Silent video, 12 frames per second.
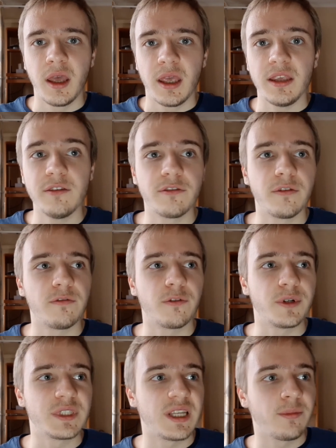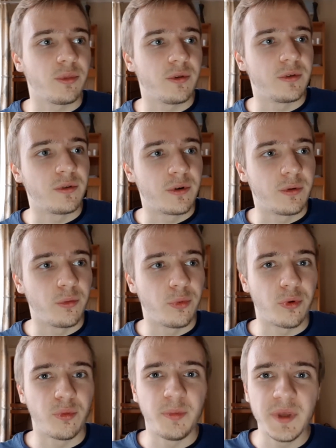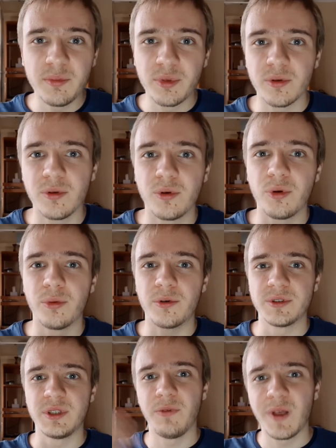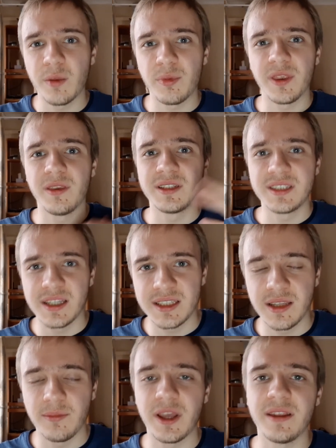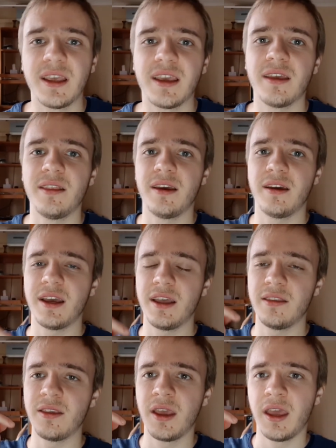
If, for example, there were people who were developing the system and they had